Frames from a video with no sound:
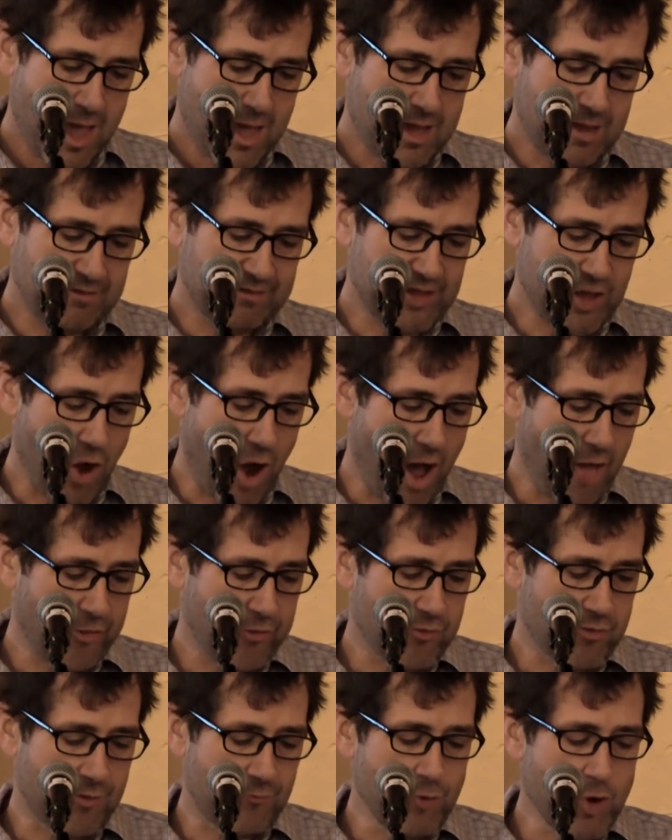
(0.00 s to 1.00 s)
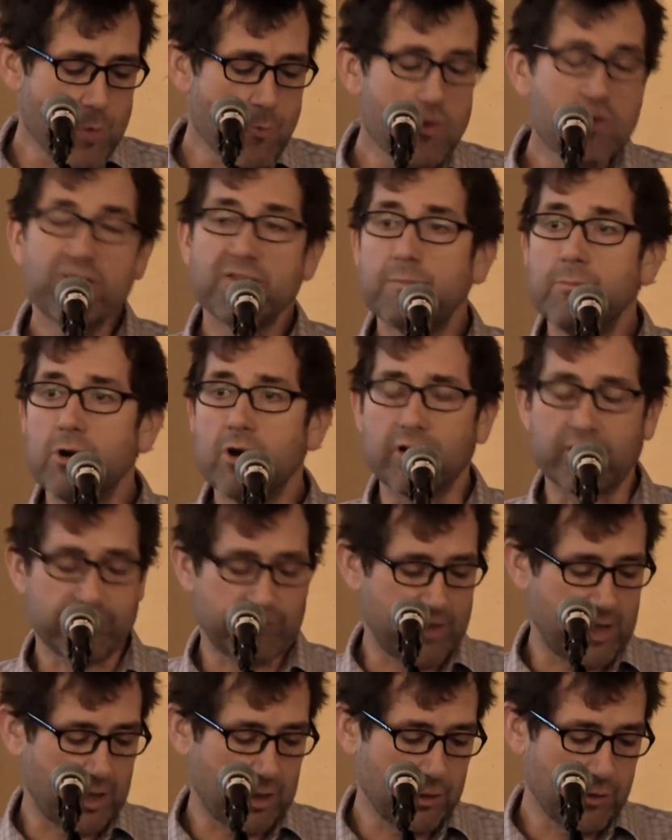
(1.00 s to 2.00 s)
He is the author of numerous
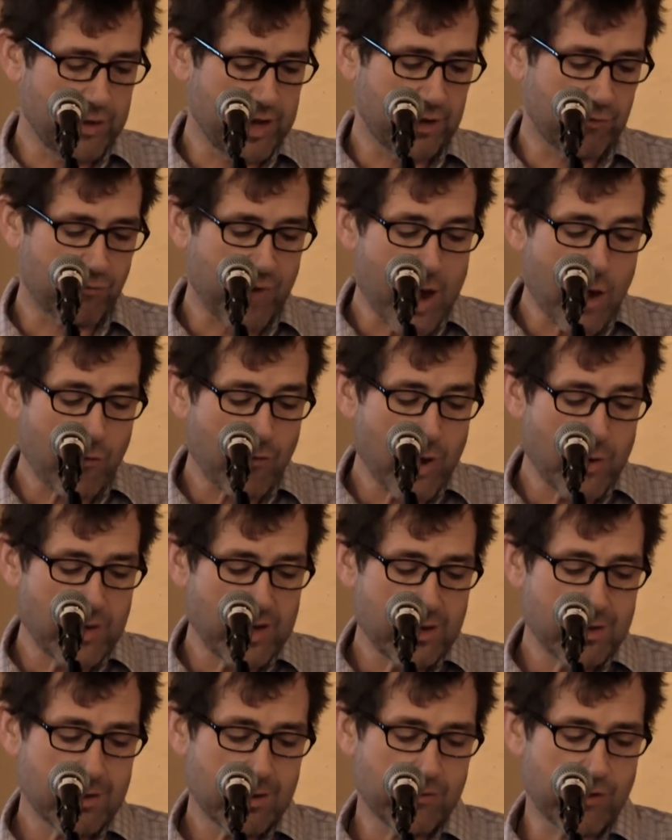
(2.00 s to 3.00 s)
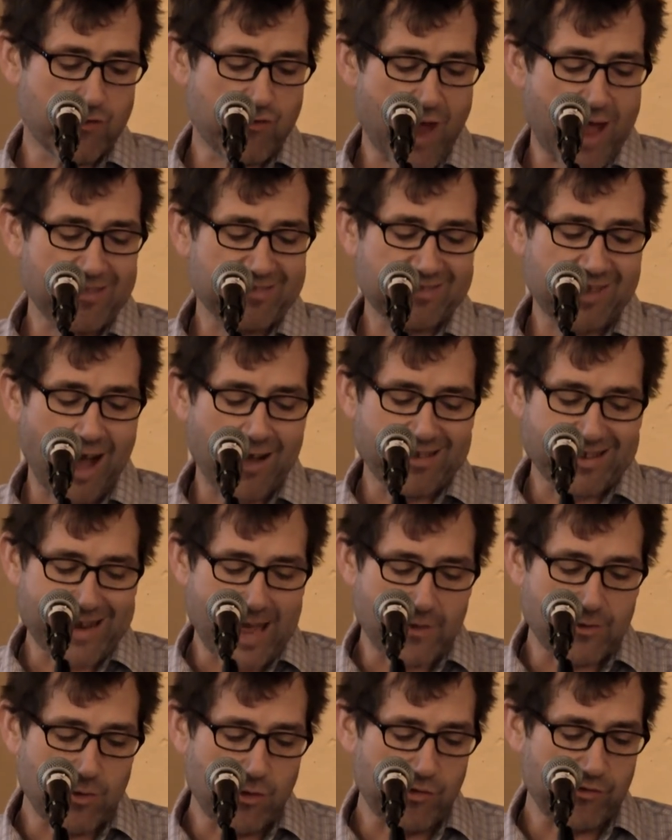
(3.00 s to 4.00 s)
books, including Railroaded, The
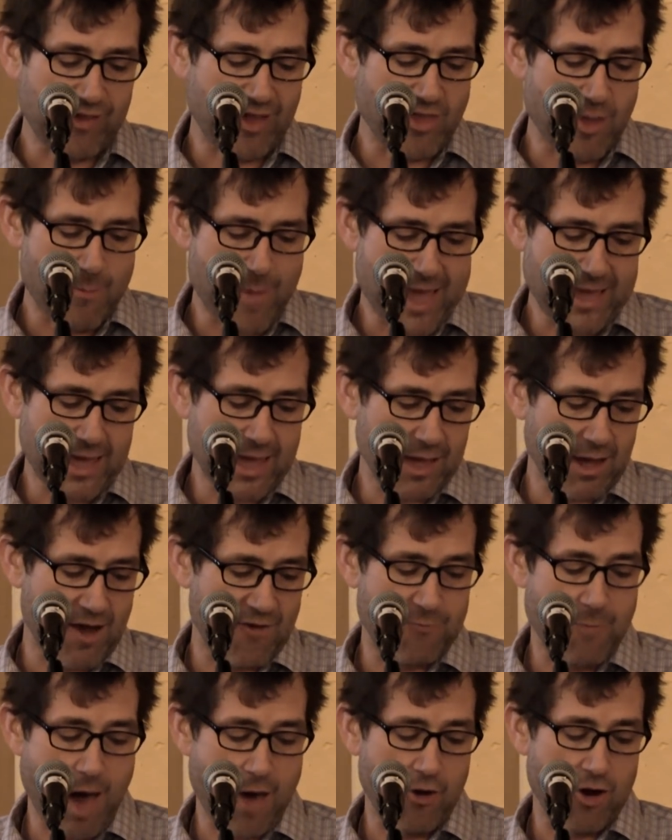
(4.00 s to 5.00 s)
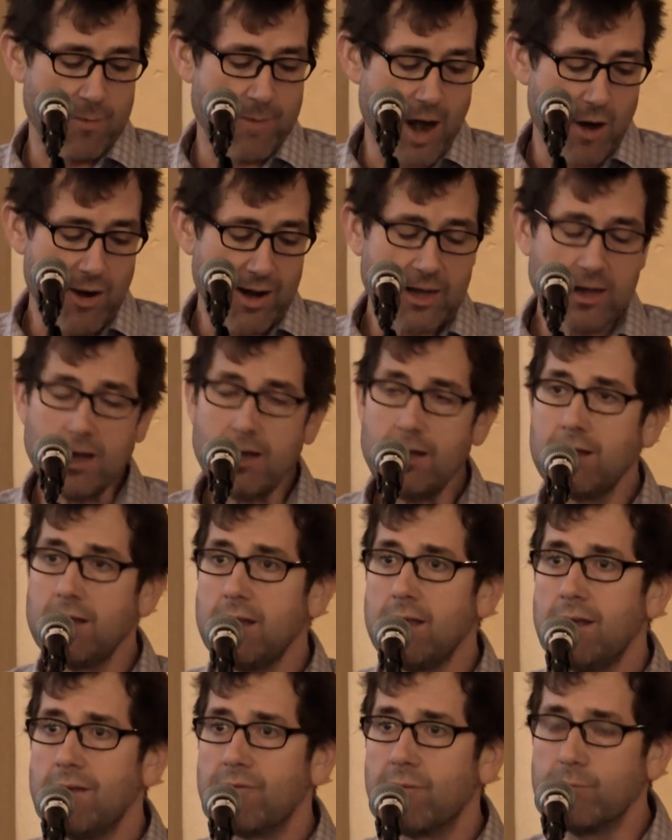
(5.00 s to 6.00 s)
Transcontinentals, and The Making of Modern America
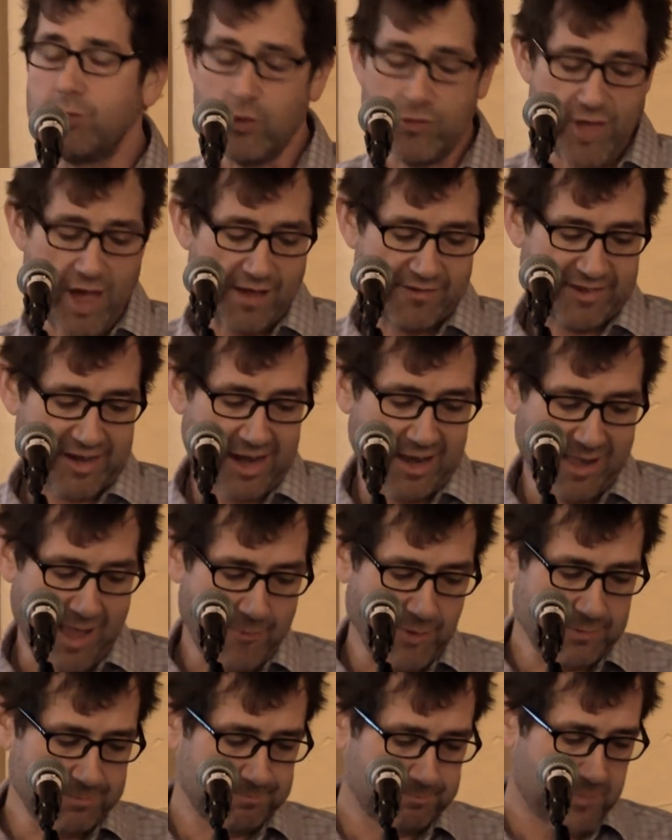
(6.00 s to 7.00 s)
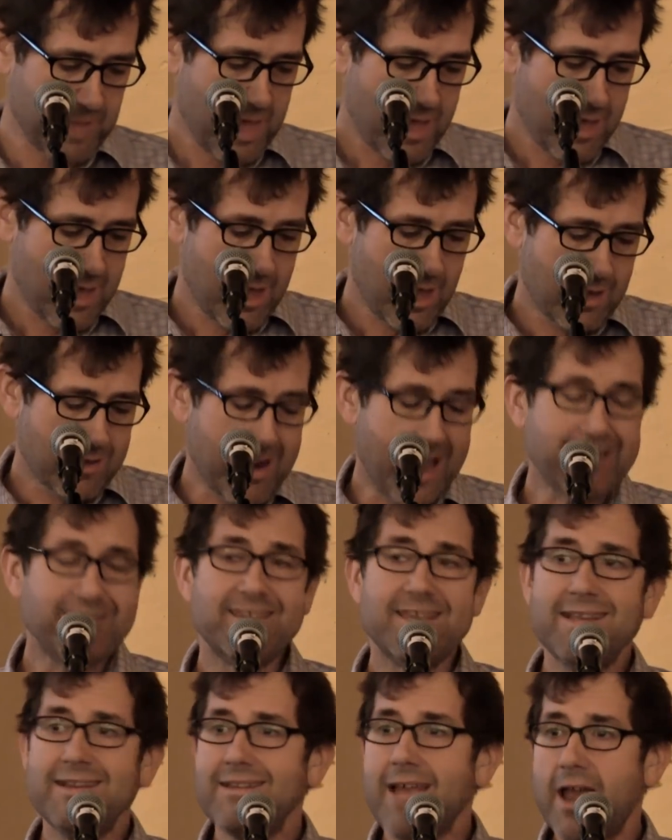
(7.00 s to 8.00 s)
from 2011,
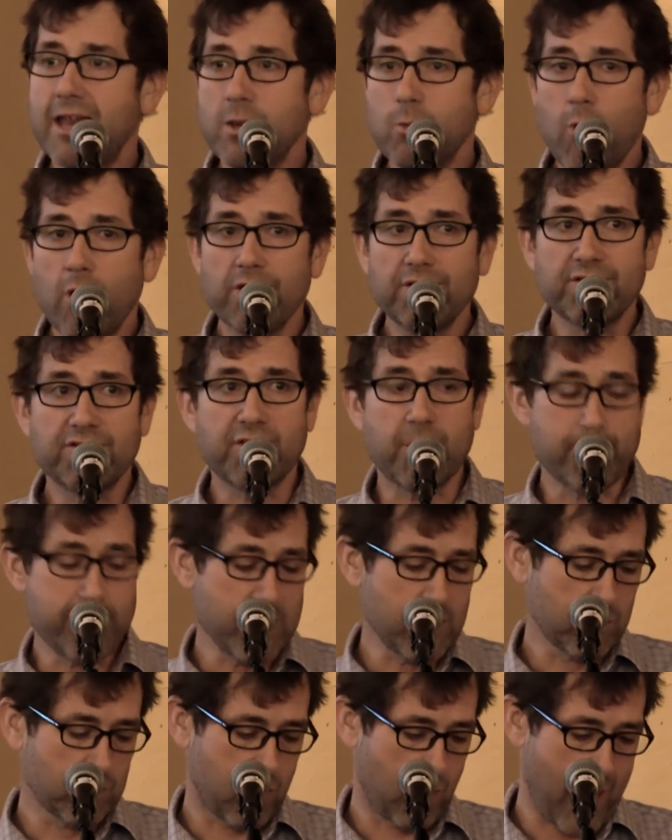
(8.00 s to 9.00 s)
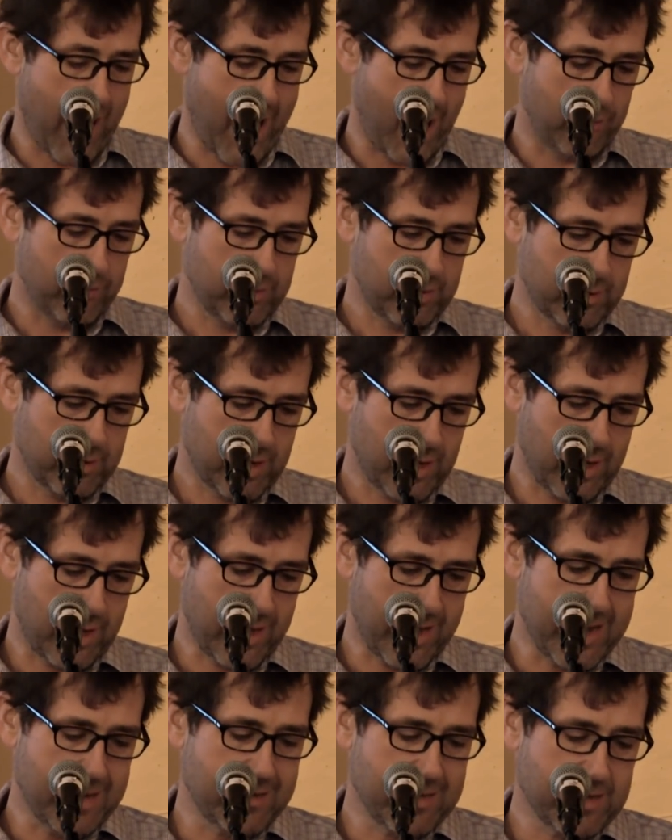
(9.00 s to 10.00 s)
1991's The Middle Ground,
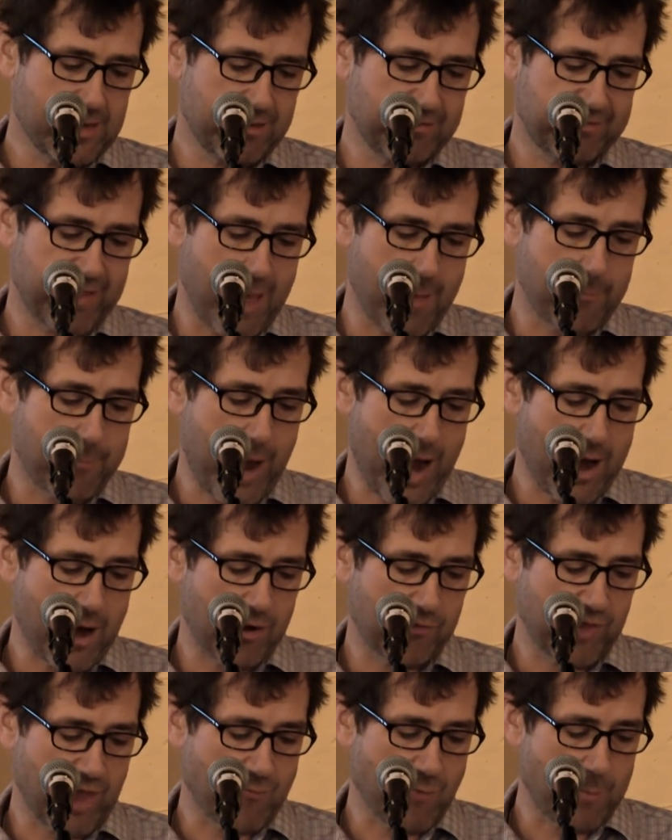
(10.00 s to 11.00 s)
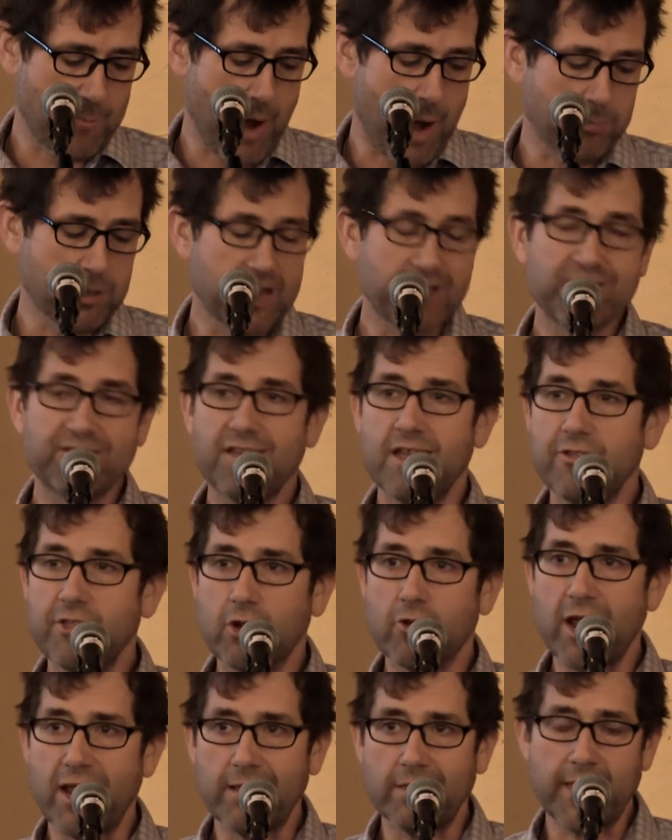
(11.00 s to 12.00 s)
uh, Indians, Empires, and Republics in
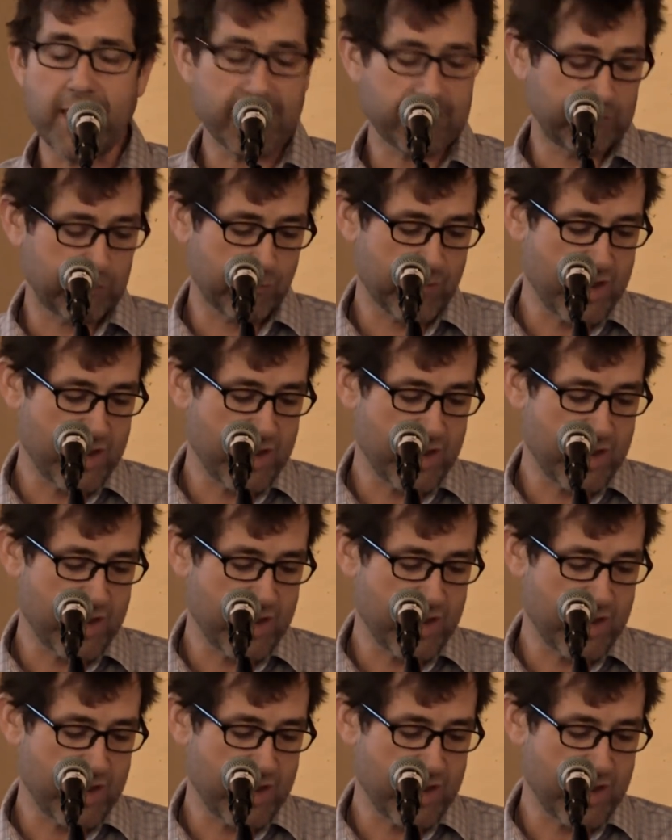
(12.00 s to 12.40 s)
the Great Lakes